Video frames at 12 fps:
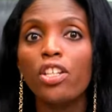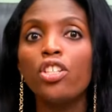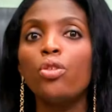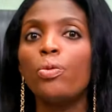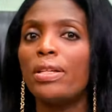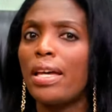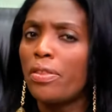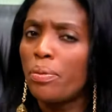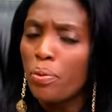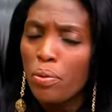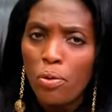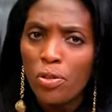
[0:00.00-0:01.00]
you will get the
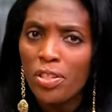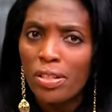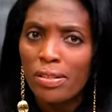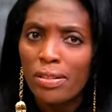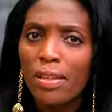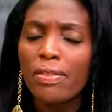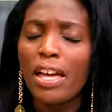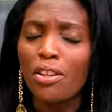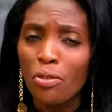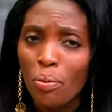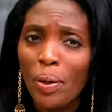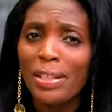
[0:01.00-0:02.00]
promotion that
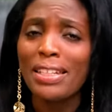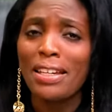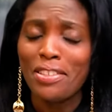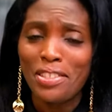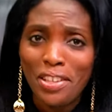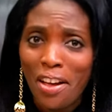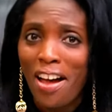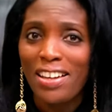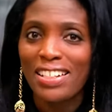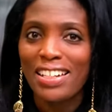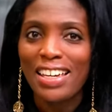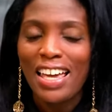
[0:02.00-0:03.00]
nobody else got.